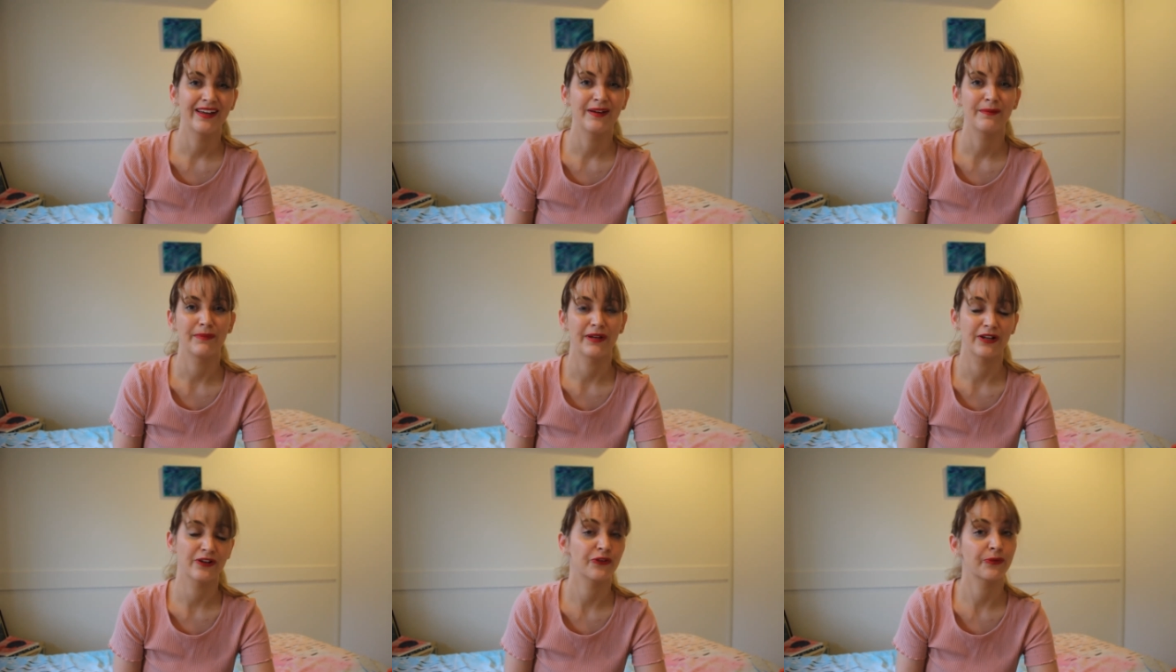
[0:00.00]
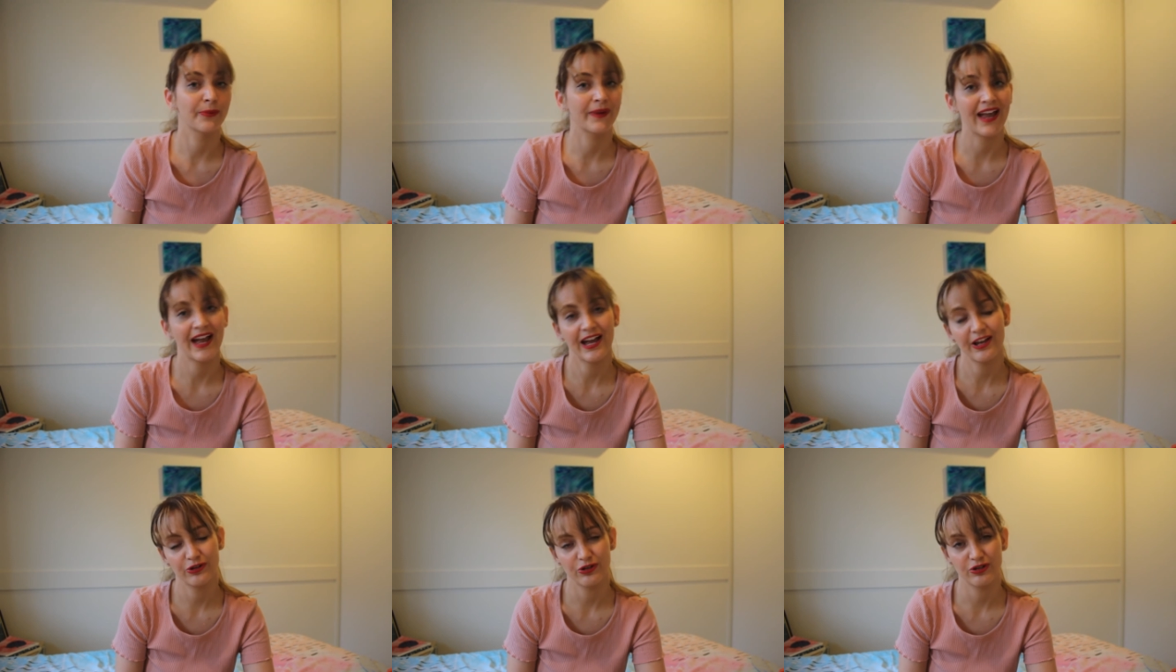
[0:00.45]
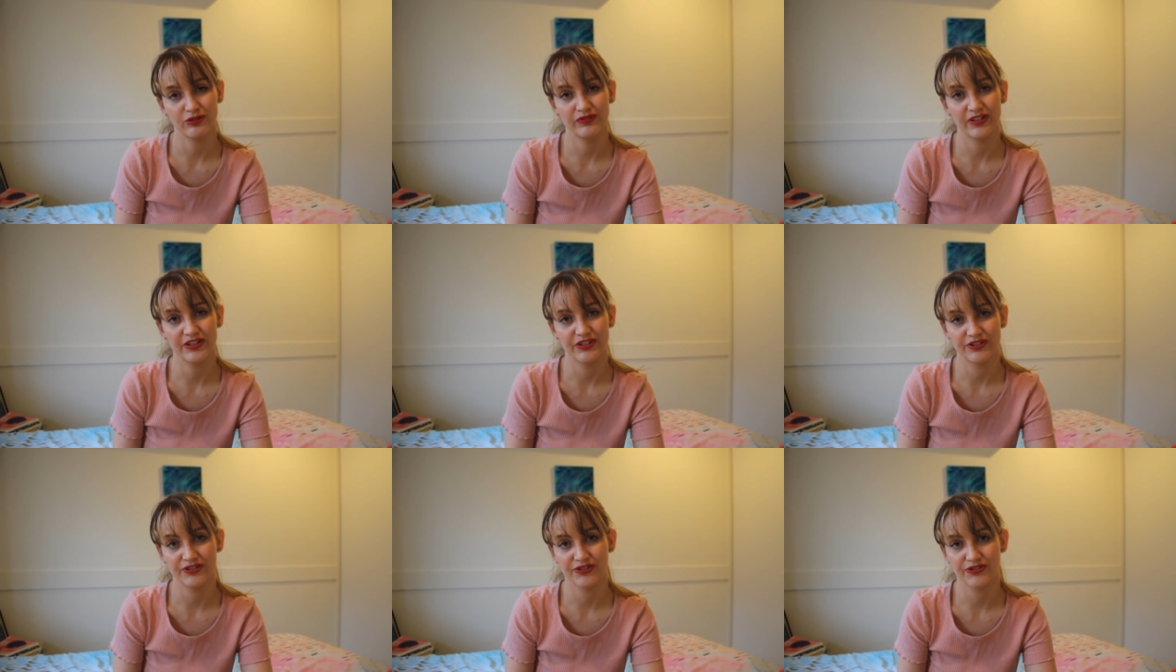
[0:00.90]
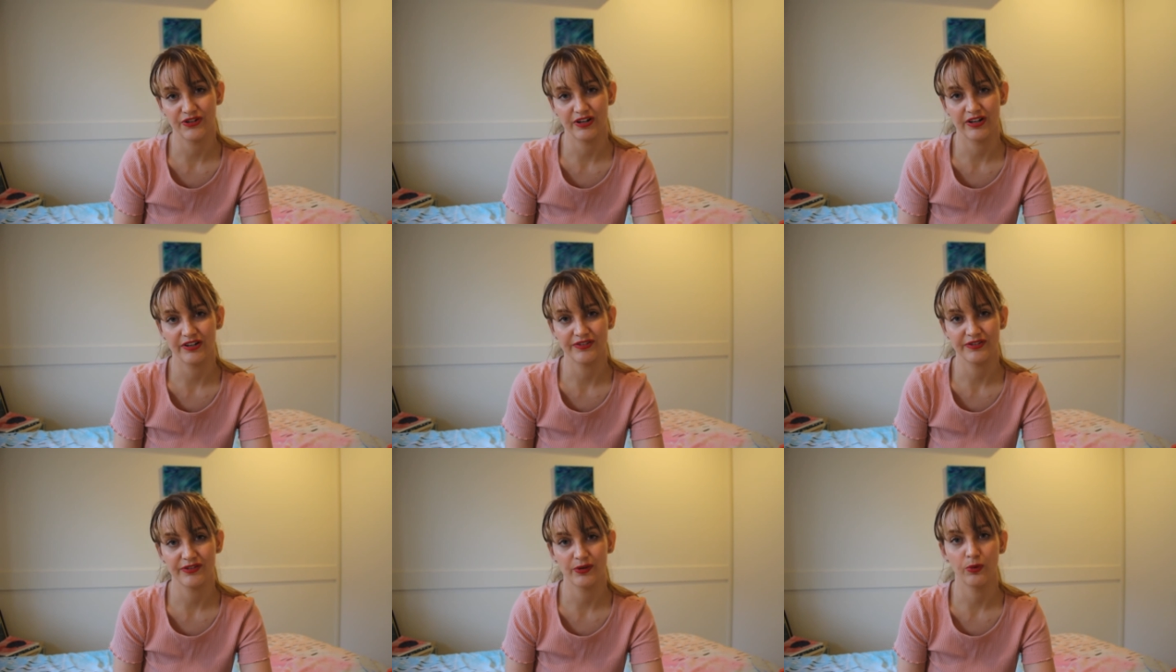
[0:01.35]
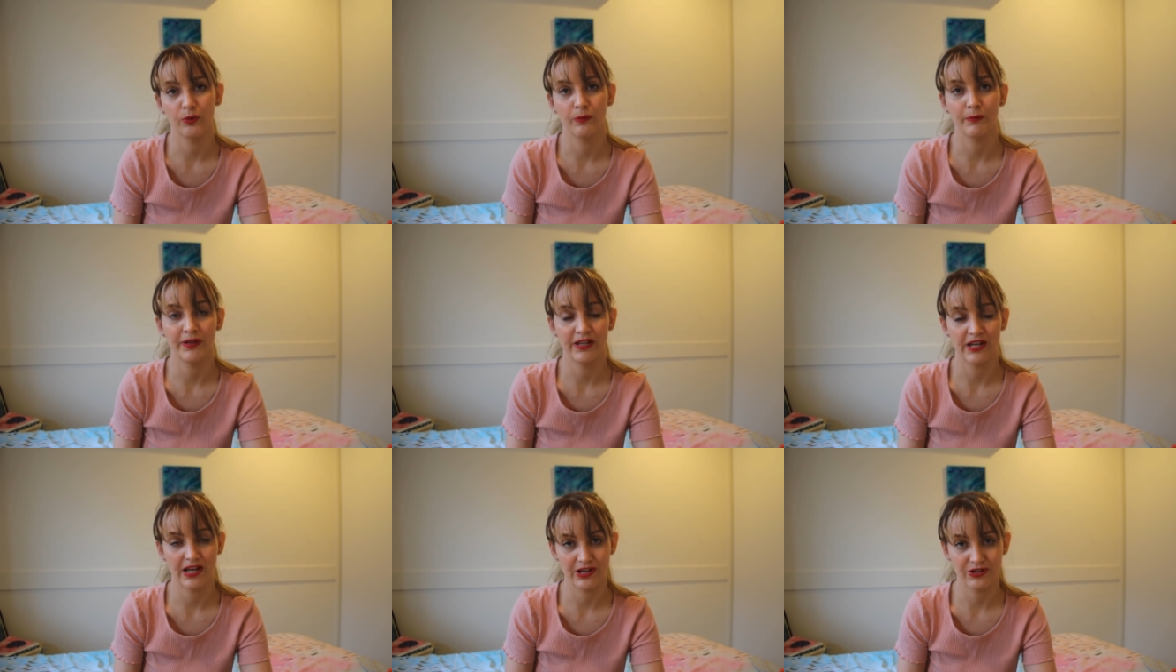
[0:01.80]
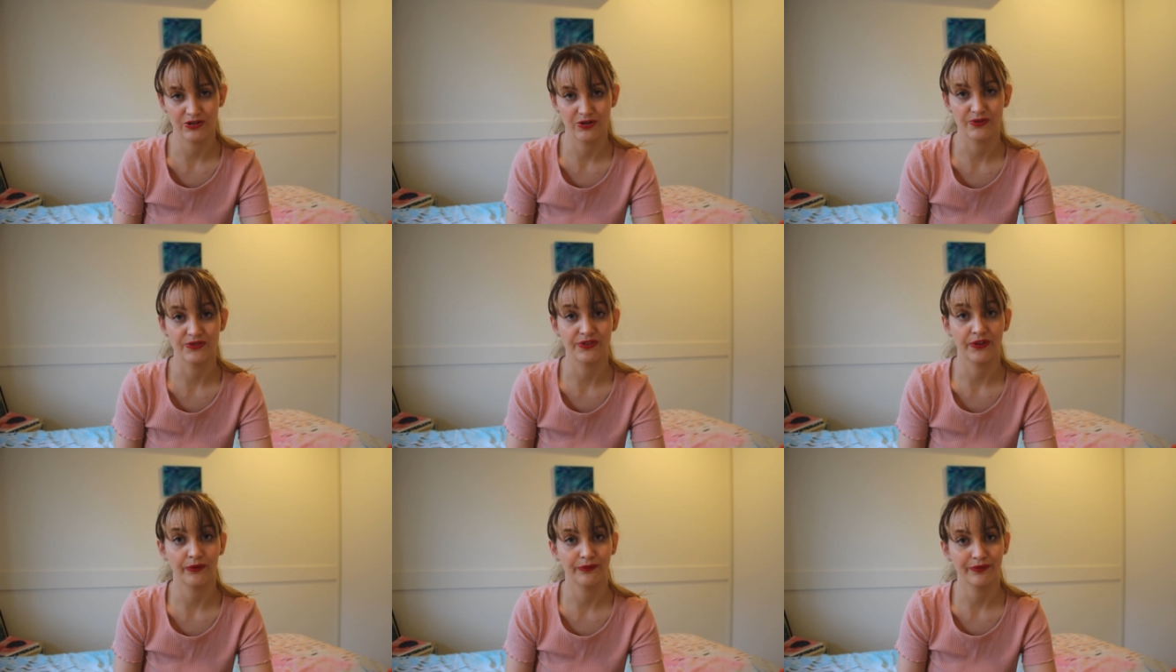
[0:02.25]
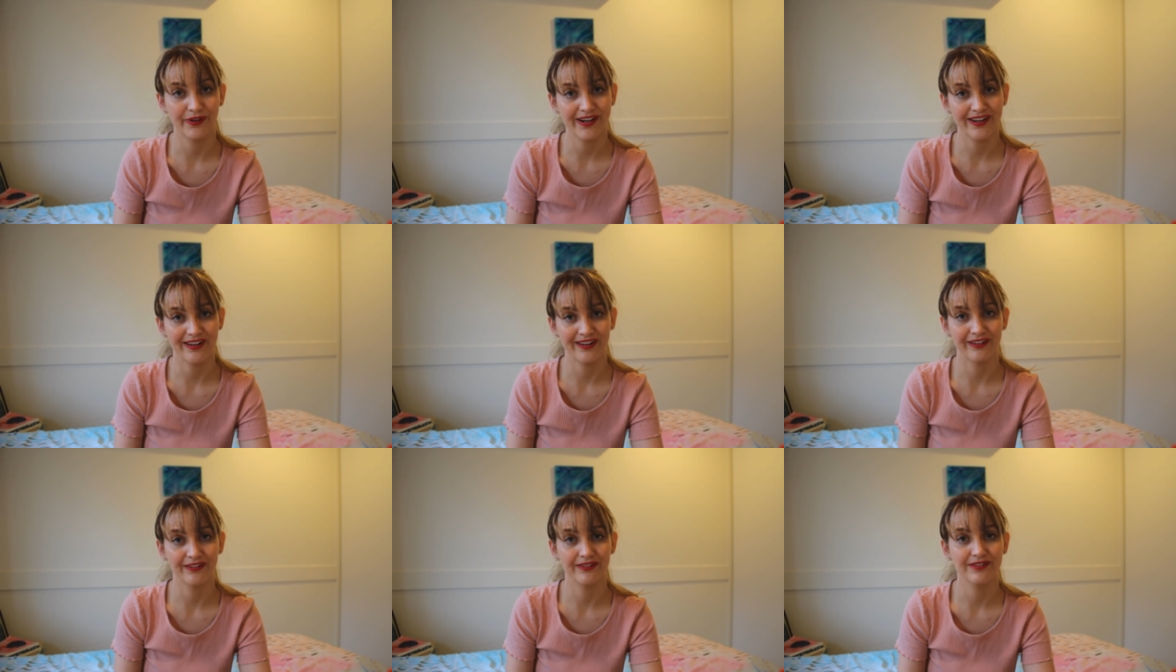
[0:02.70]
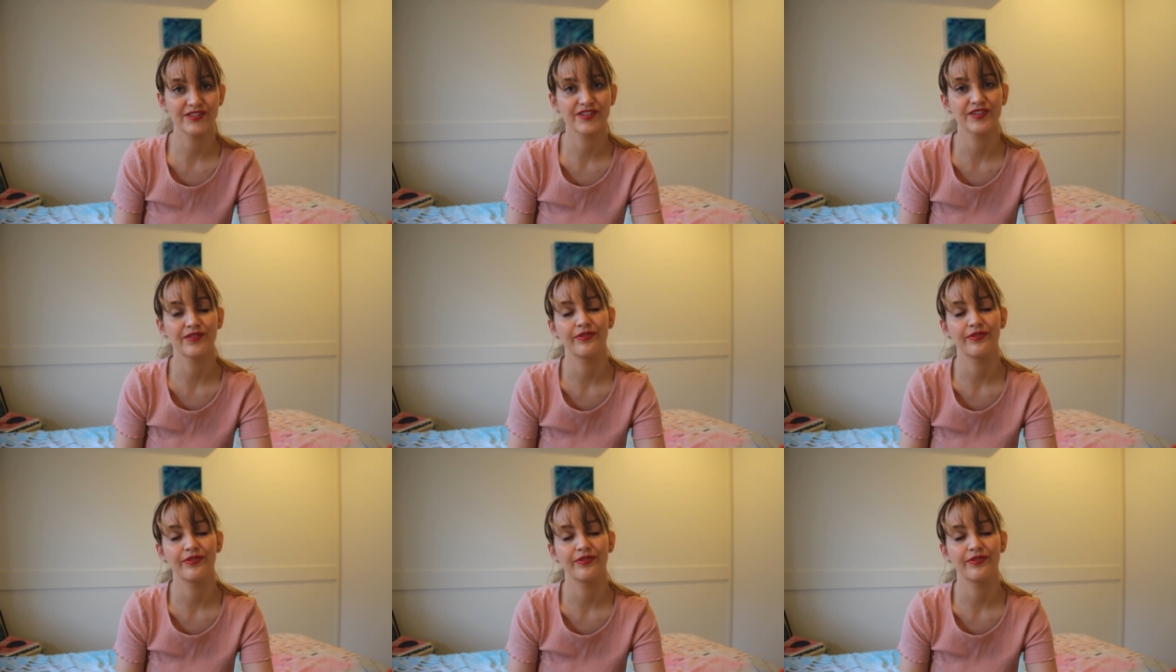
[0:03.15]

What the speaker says: because we had no registrars or PHOs around.